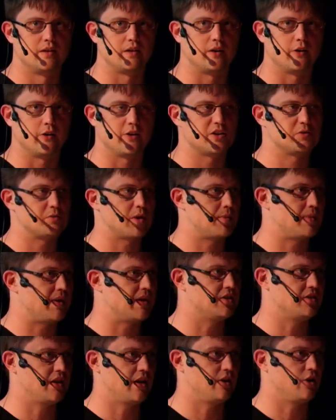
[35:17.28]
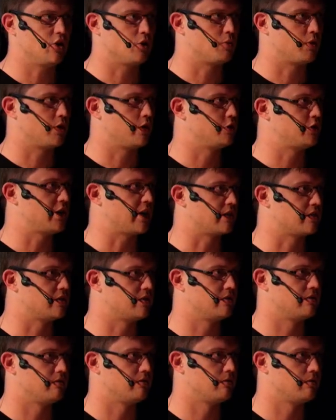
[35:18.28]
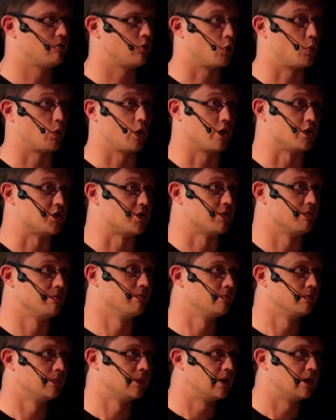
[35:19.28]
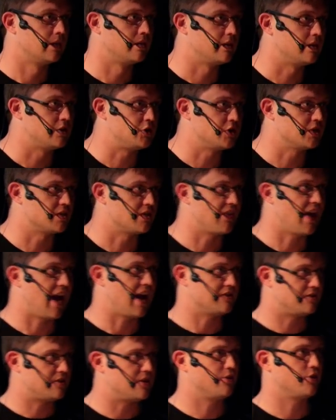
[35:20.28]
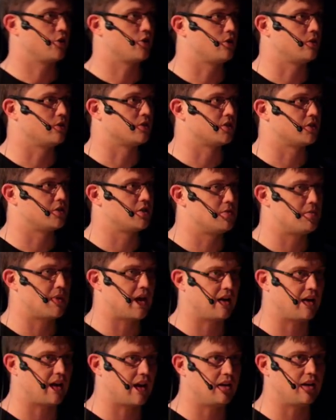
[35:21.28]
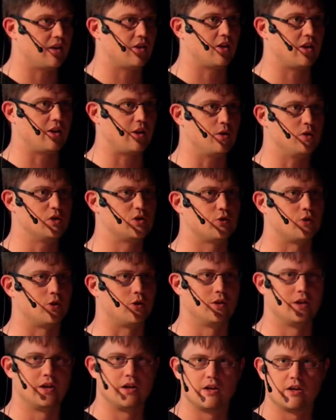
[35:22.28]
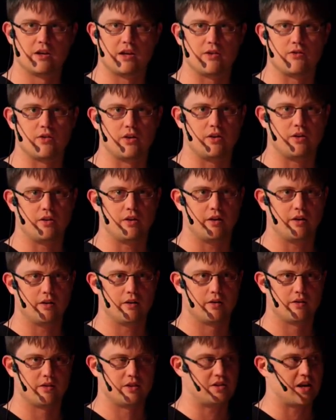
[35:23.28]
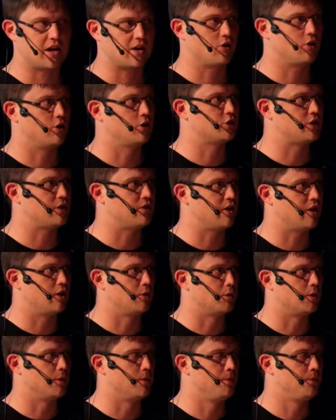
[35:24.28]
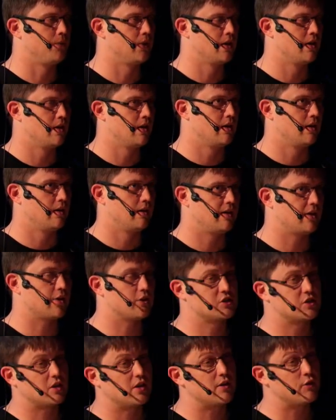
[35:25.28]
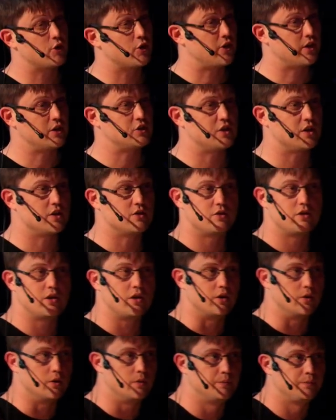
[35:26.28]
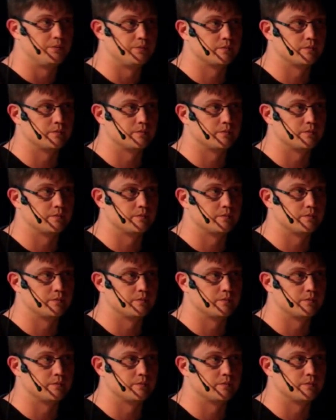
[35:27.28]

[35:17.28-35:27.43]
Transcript: You know, this might be a 10-year project or worse. It's just that difficult to make anything useful given the technology available. Now, there's clever things you can do,